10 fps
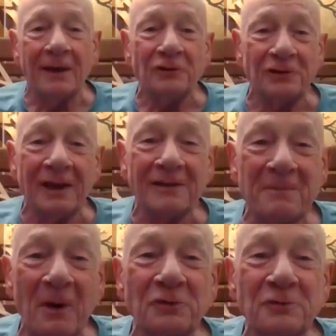they sing
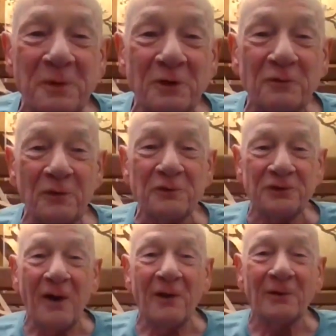the most beautiful
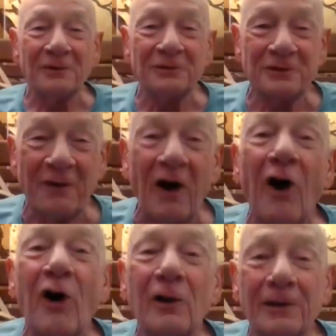songs of
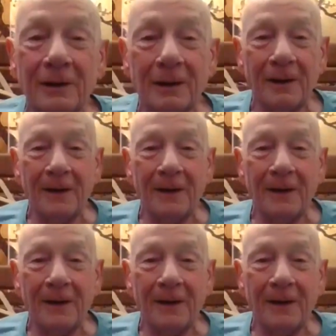all.